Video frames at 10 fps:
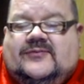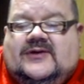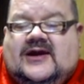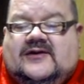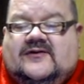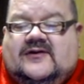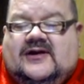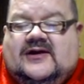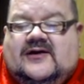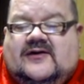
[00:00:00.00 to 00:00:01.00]
it
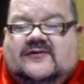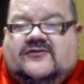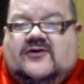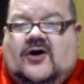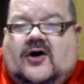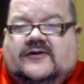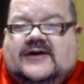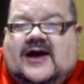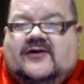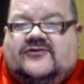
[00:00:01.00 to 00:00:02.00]
is on the
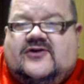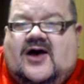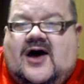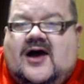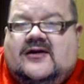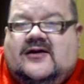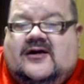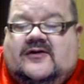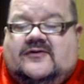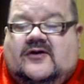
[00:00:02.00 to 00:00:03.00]
outside
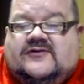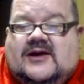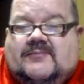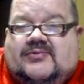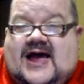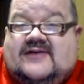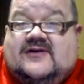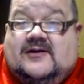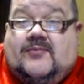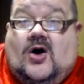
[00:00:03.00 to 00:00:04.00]
there's a
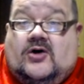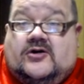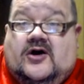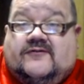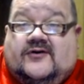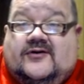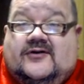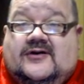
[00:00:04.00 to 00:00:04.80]
plastic ball cover